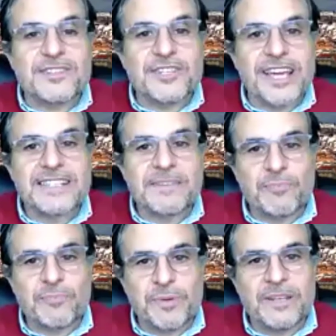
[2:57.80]
She has
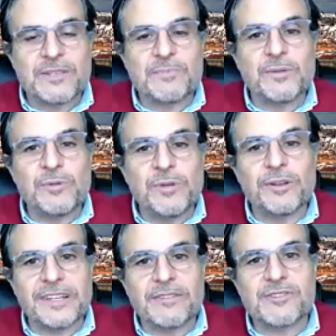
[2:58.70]
opinions, but we
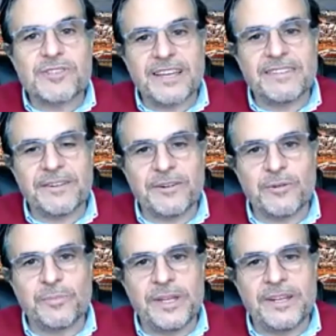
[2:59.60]
don't understand
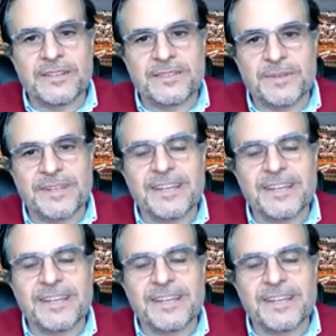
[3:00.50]
her opinions.